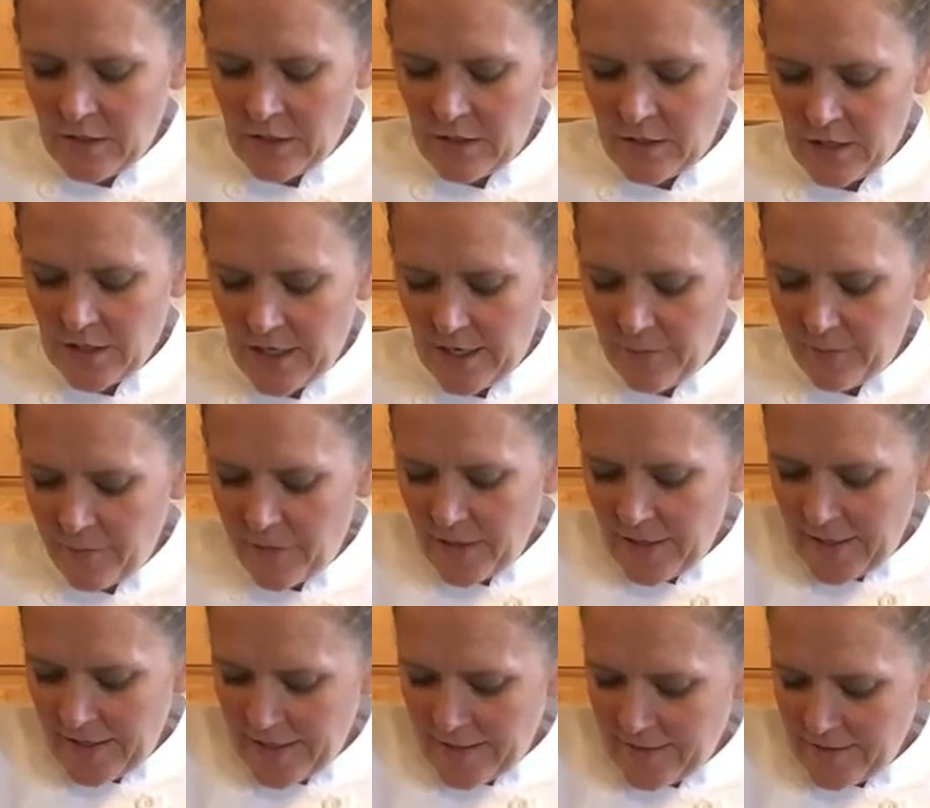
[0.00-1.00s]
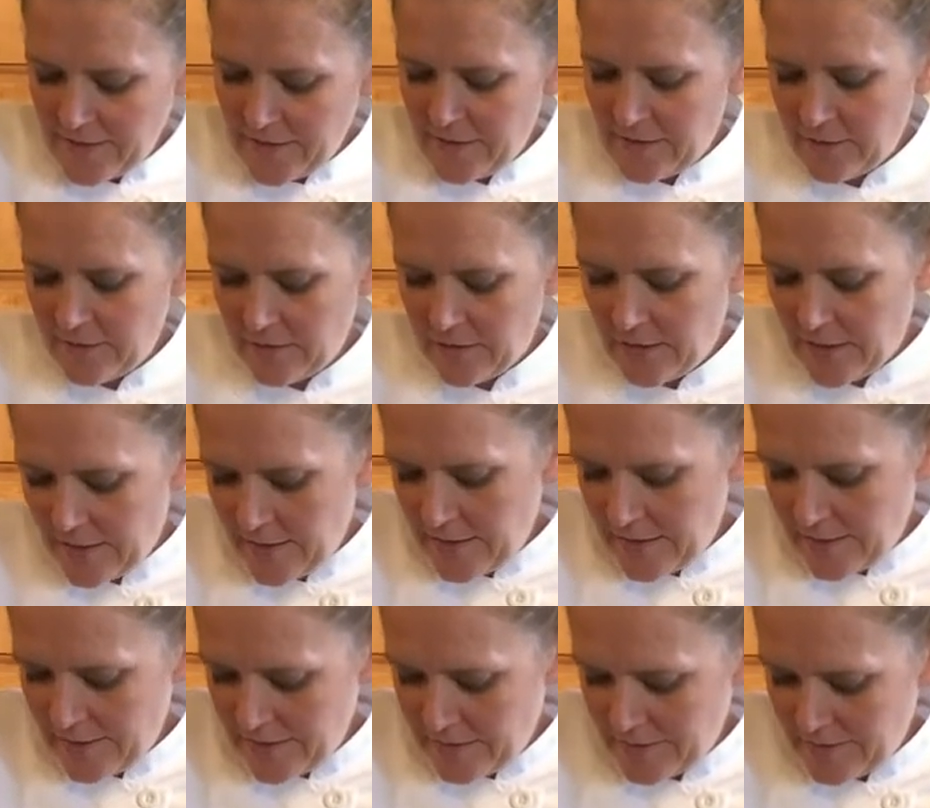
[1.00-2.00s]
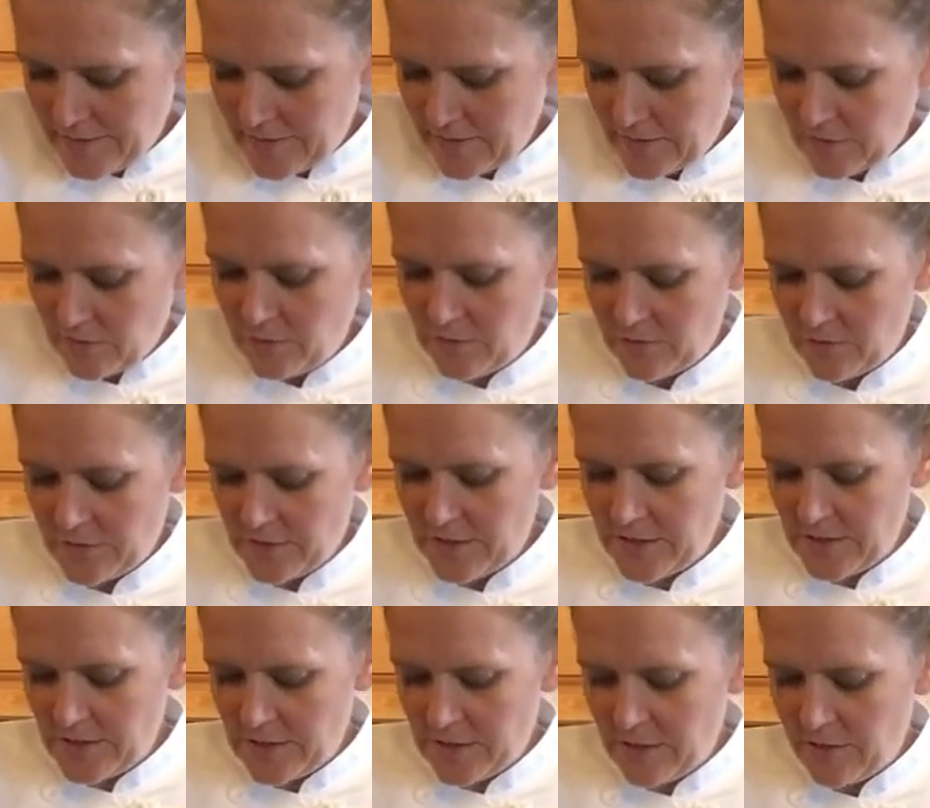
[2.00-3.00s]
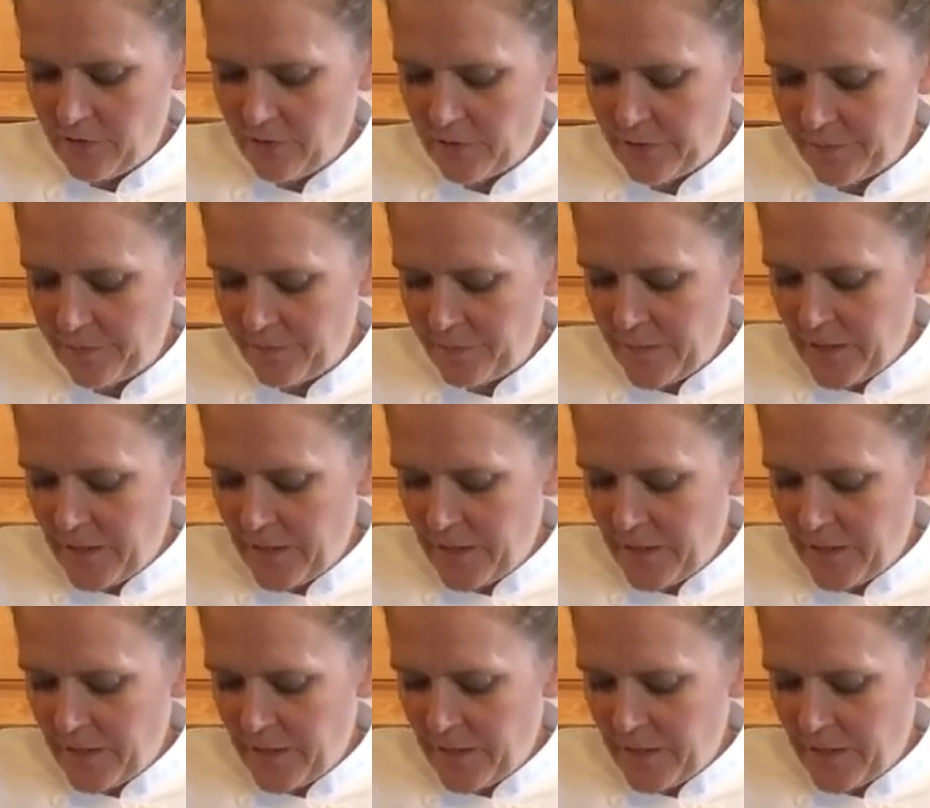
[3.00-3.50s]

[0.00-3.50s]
chop that. And, ooh, this is a tough one.